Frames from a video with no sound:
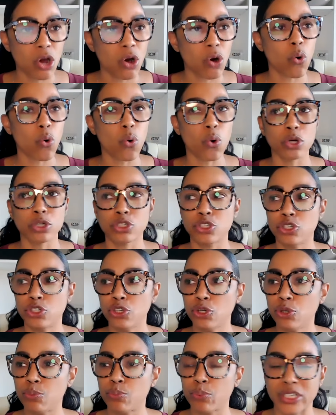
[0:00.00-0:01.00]
or
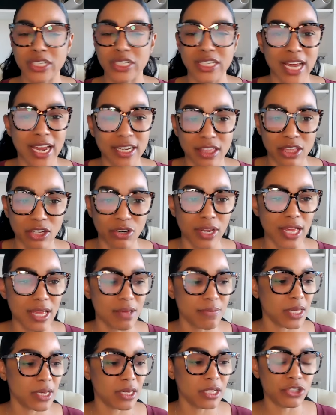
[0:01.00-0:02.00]
to protect their
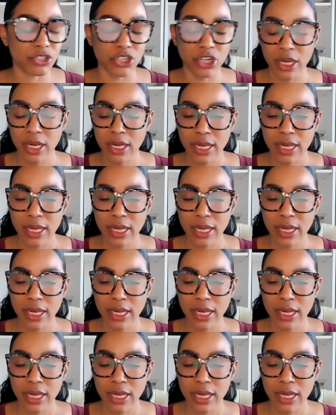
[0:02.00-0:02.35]
image,